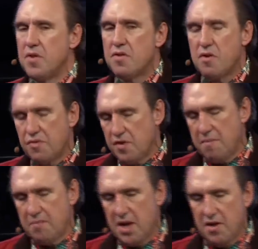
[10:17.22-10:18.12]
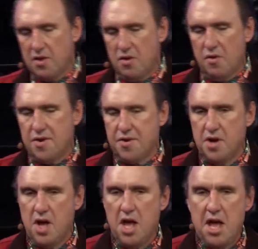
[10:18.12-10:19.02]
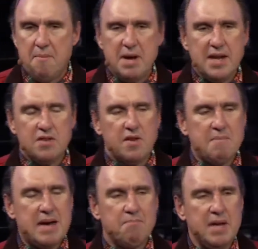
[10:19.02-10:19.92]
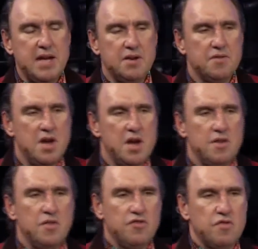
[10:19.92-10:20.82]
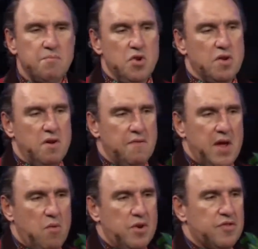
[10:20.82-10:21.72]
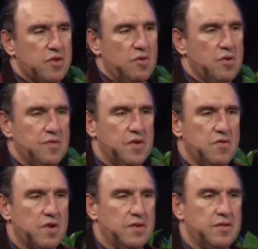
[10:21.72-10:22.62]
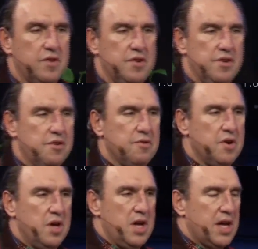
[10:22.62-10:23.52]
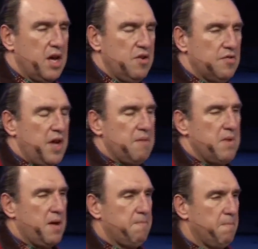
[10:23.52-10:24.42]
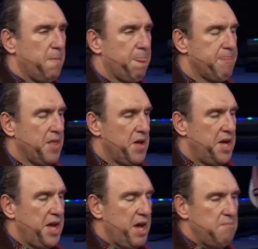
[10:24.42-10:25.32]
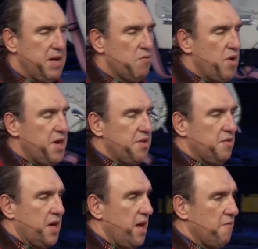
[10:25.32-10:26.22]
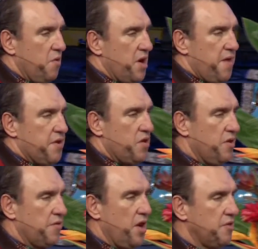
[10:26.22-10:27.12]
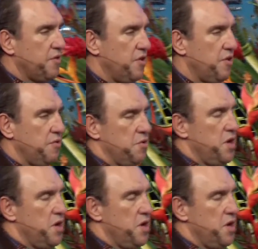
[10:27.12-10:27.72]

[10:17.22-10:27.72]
Throw something at the Lord. But it's about being a distributor of that which the Lord has entrusted to you. Can you say amen? amen? And being ready to give whatever God tells you to do.